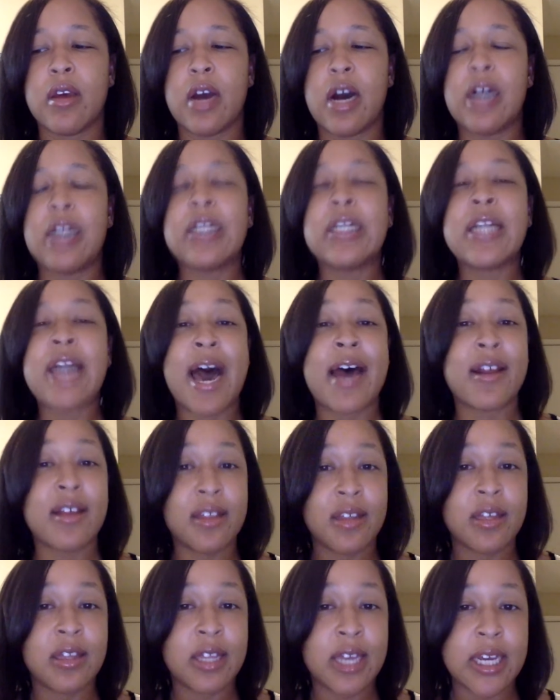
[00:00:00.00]
a lot of
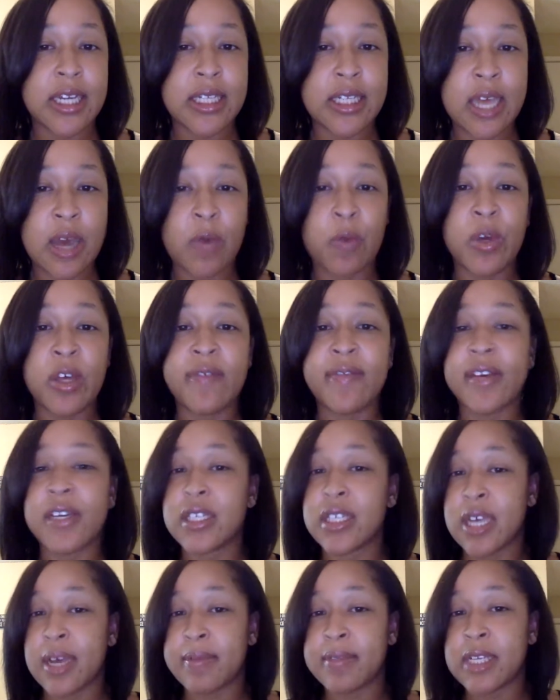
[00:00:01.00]
the things that we've
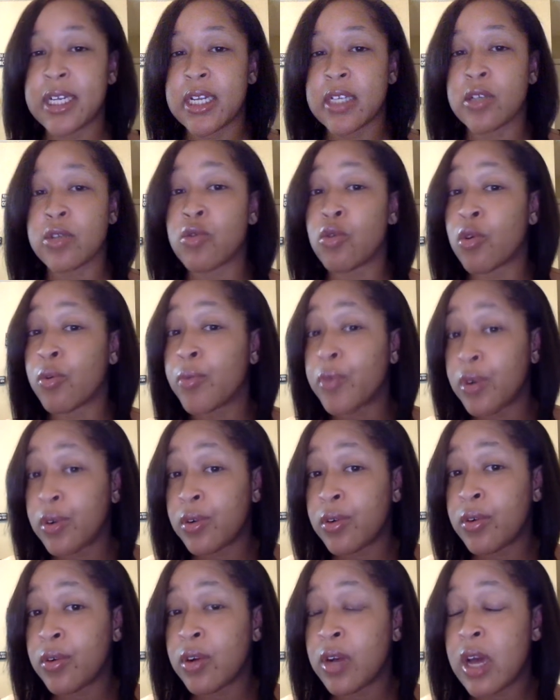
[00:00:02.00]
accepted as
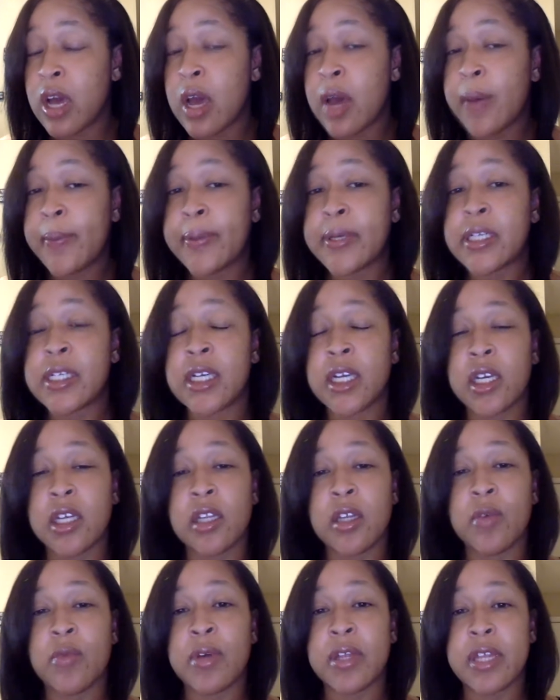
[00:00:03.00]
normal,
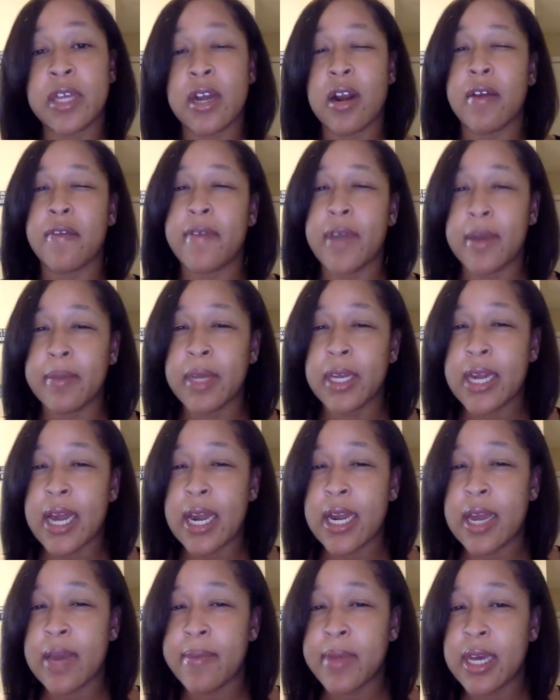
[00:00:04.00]
particularly within our family
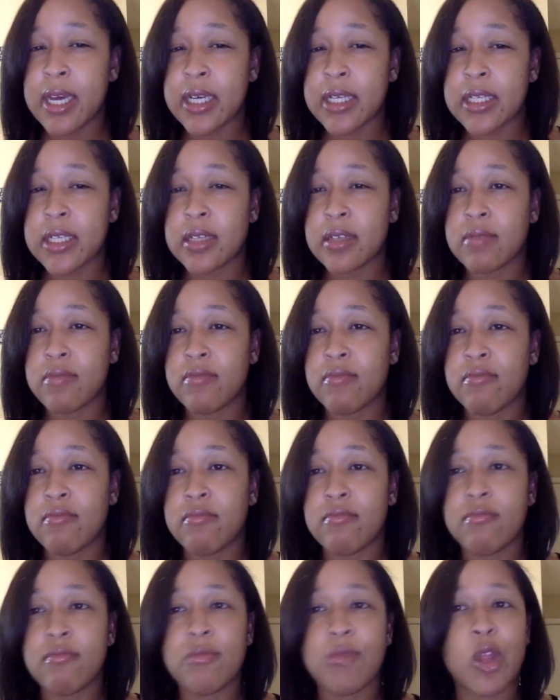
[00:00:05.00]
dynamics,
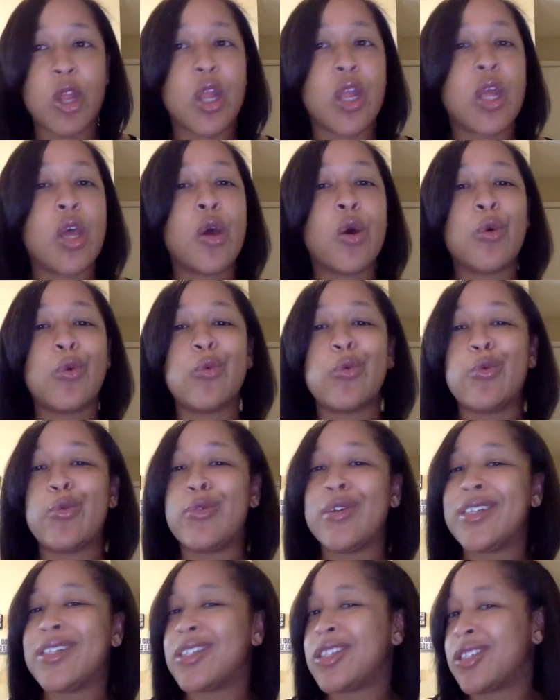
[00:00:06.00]

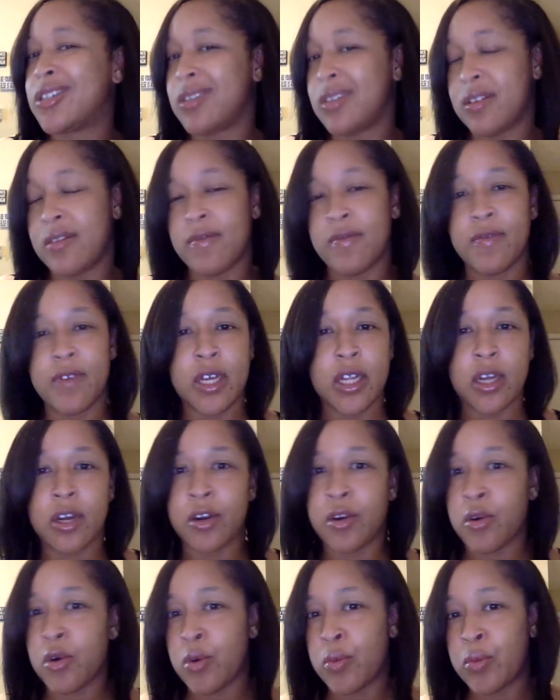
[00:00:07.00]
we shouldn't feel are
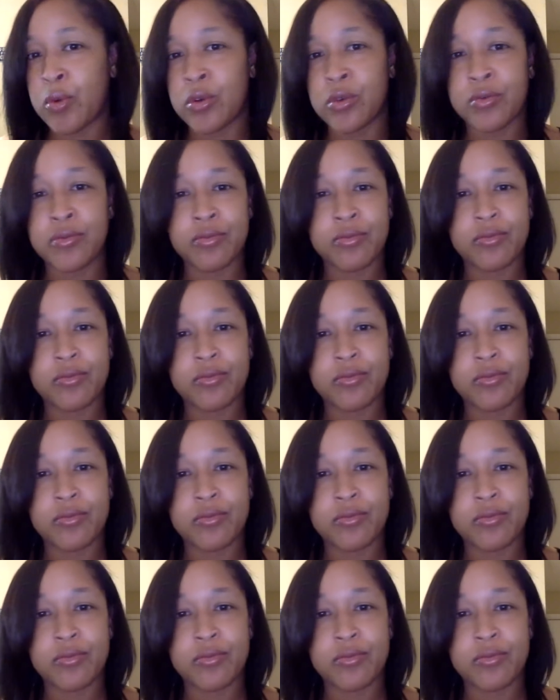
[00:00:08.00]
normal.